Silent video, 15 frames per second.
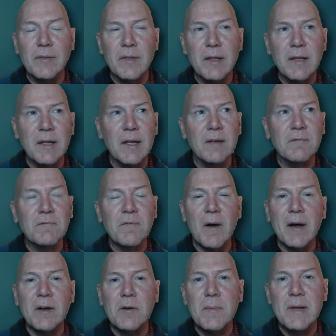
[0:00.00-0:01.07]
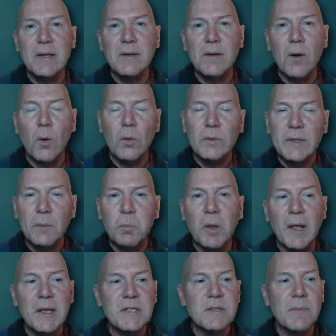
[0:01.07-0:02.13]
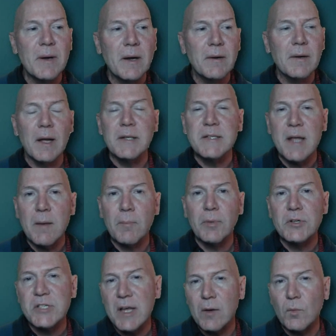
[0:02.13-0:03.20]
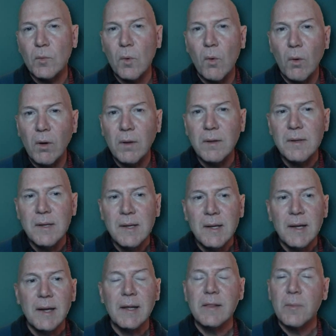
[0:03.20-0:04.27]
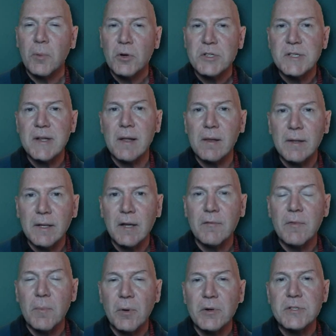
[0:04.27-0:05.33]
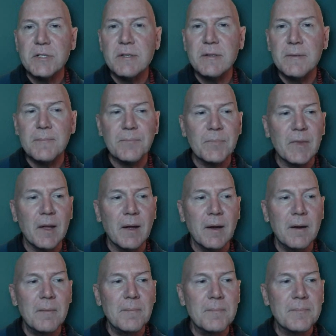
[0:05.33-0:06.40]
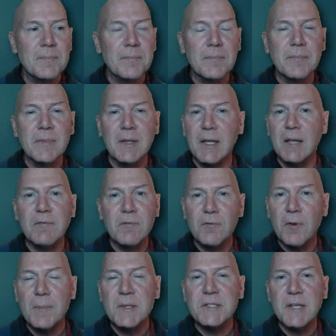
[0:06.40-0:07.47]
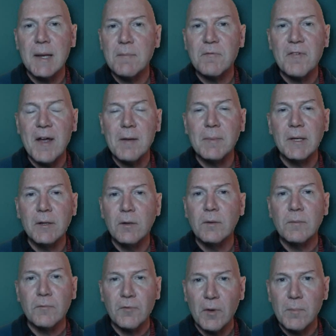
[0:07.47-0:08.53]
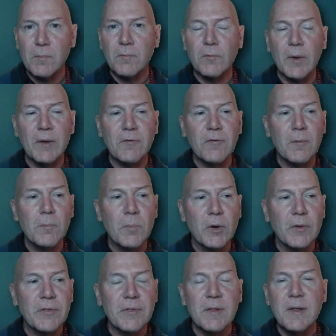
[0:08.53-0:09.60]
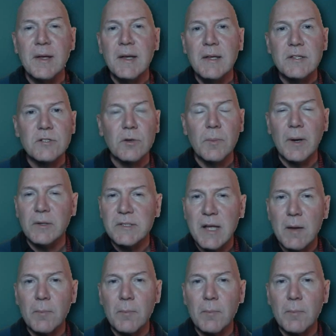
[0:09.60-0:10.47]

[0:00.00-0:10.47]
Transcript: the environment only plays about a 10% role in the personality of the person um, even from the same family, you know, from right from birth. So about